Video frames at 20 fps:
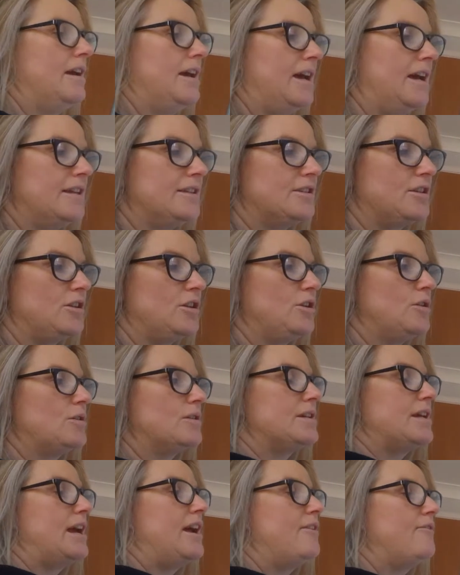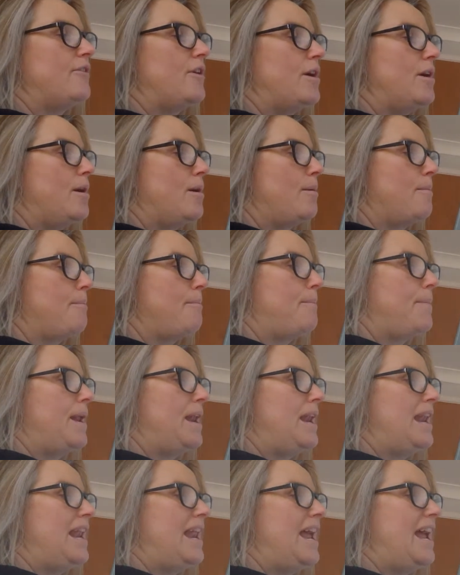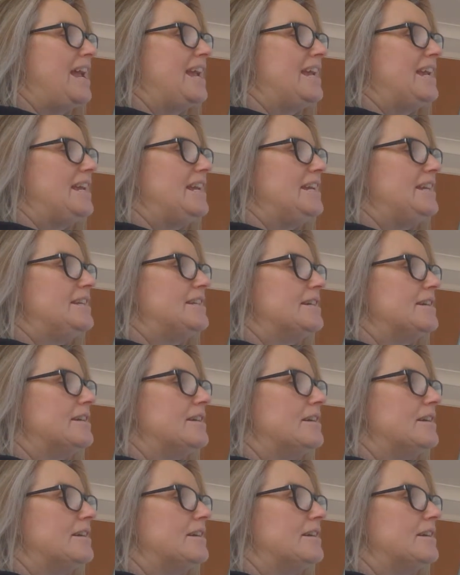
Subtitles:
And so you could have played.